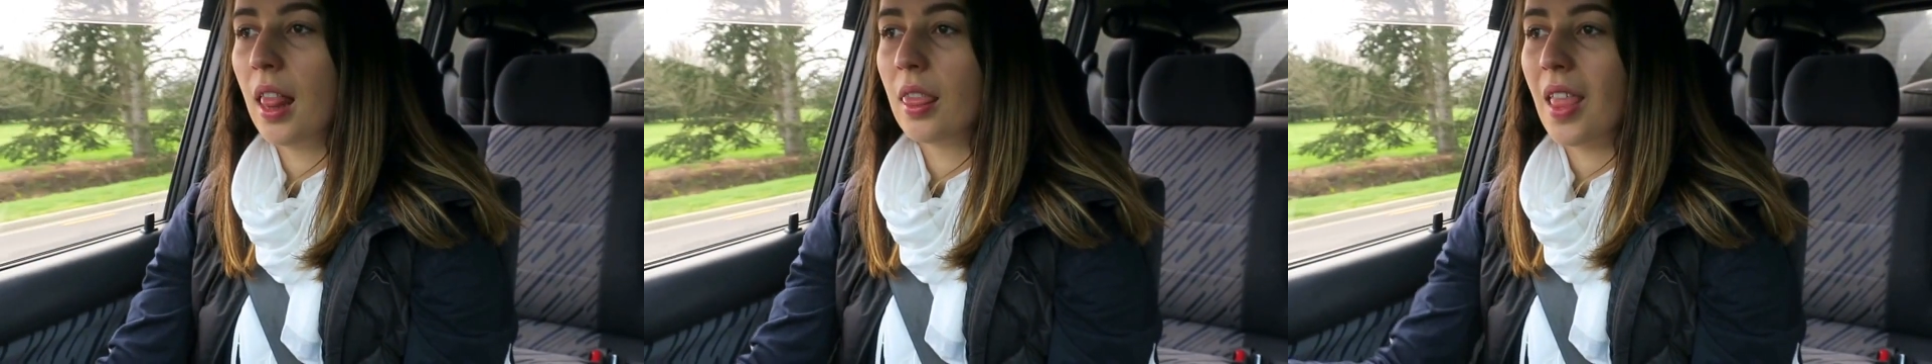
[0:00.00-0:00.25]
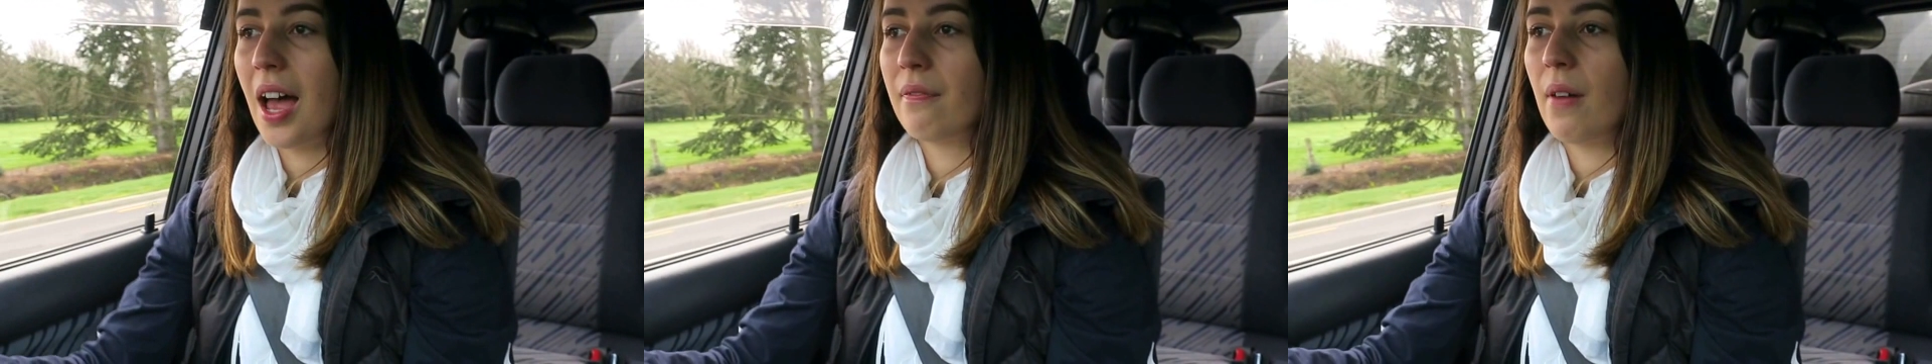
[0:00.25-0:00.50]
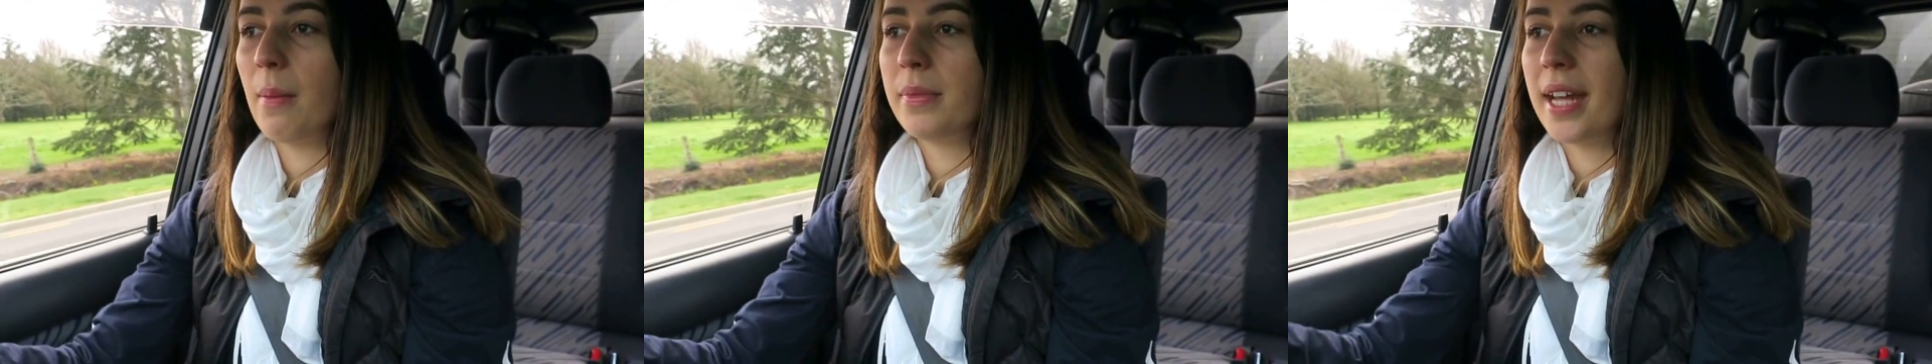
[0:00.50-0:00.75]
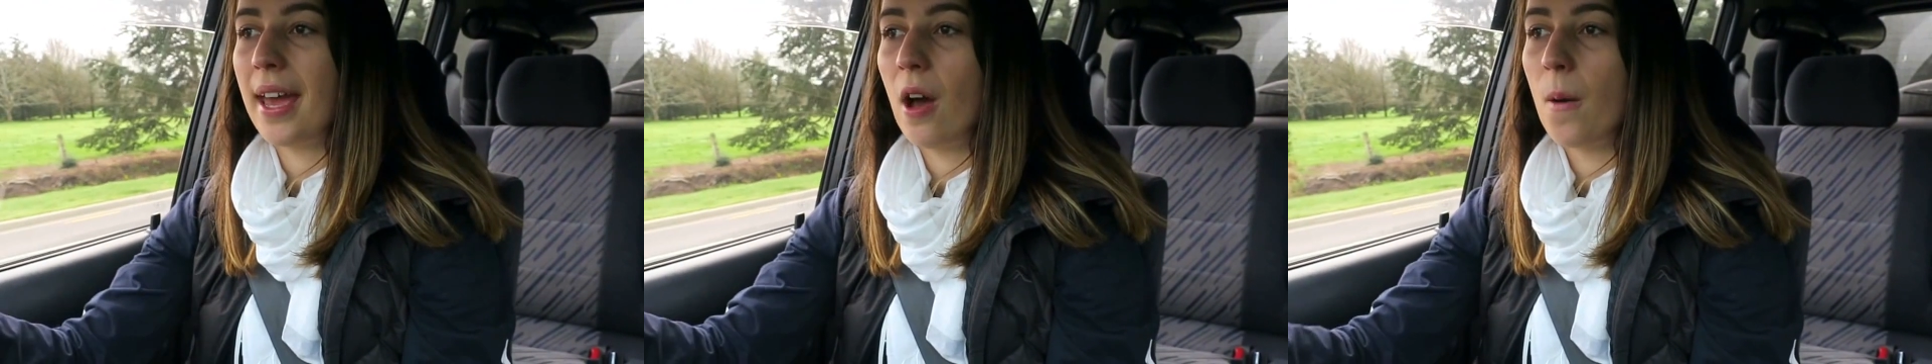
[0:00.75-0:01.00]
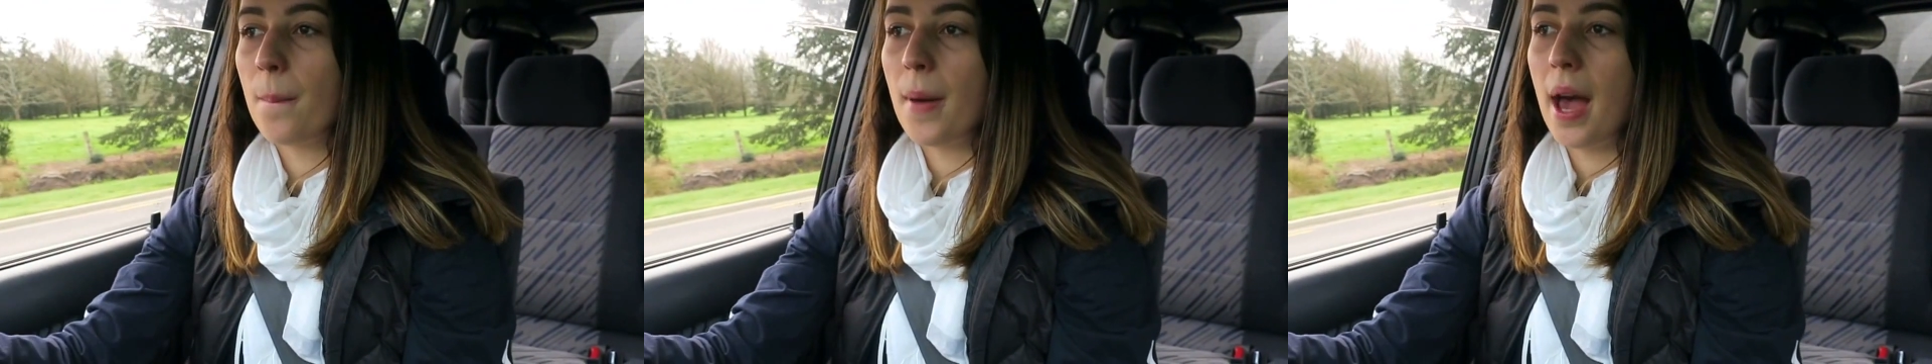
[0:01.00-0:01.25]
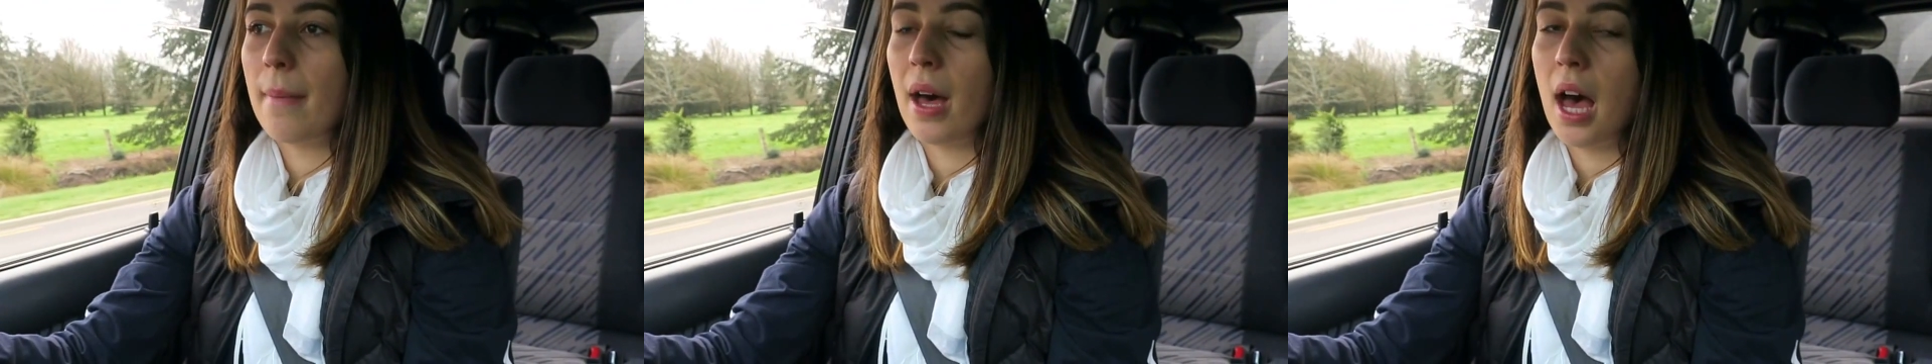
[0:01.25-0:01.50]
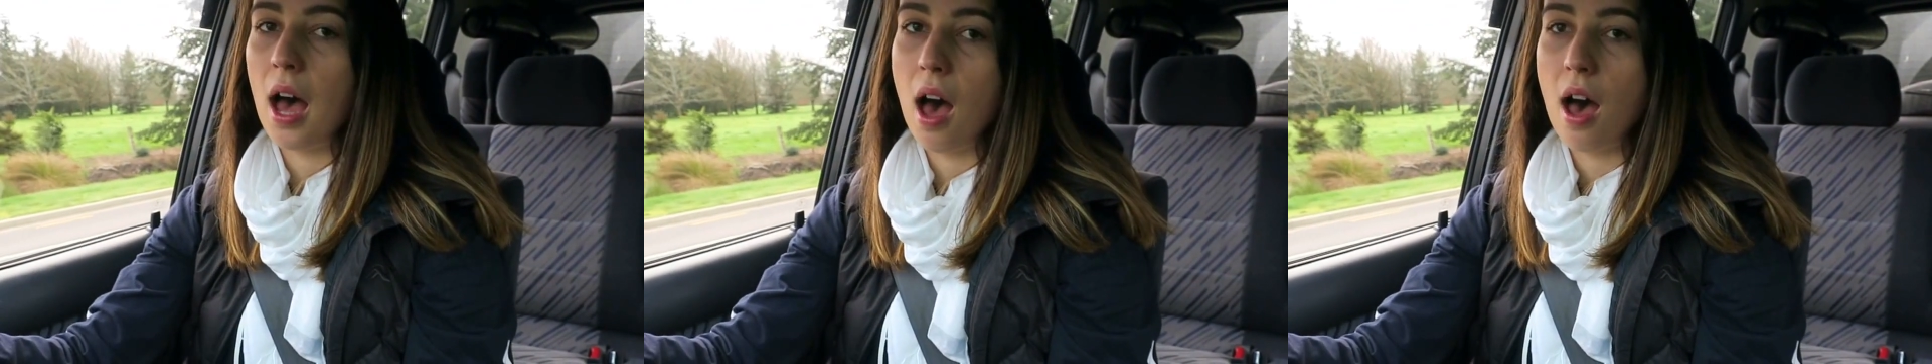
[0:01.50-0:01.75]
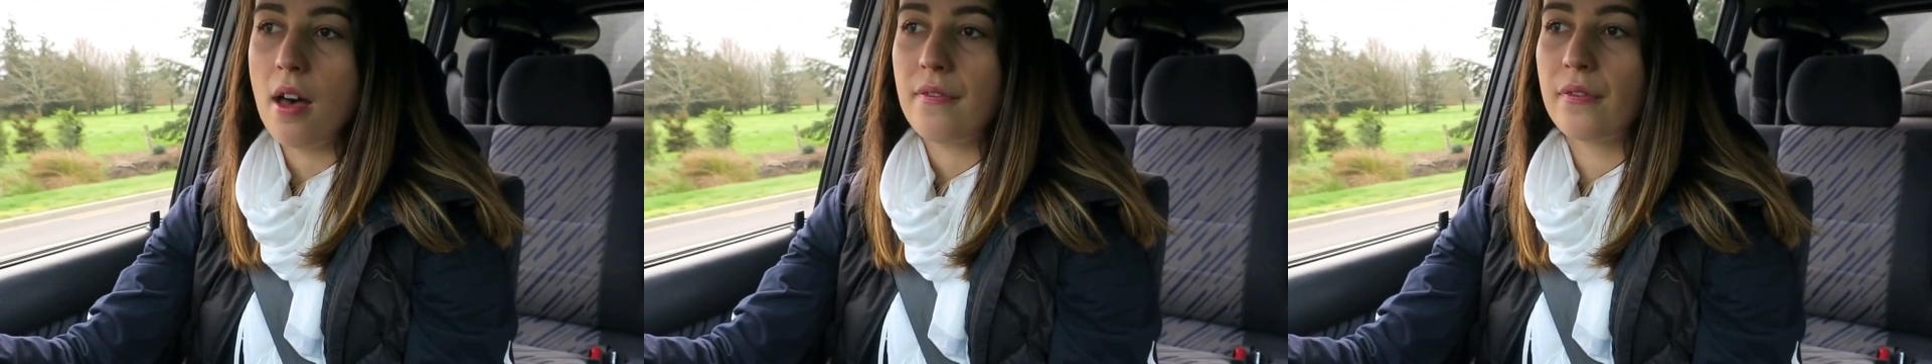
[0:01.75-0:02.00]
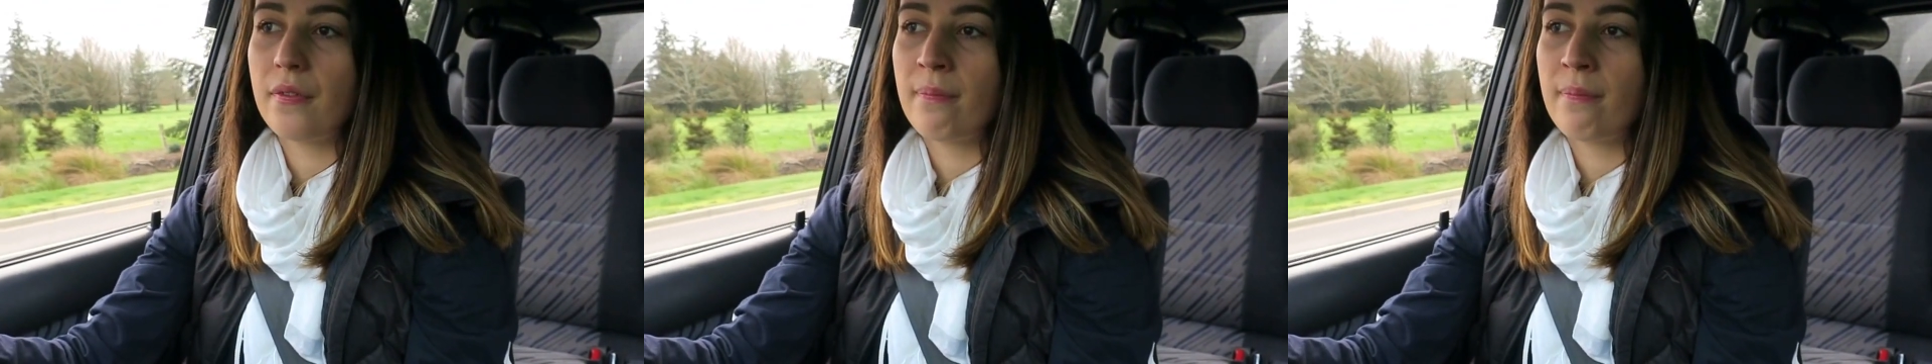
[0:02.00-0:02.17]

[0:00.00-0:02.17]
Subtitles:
life update on my behalf.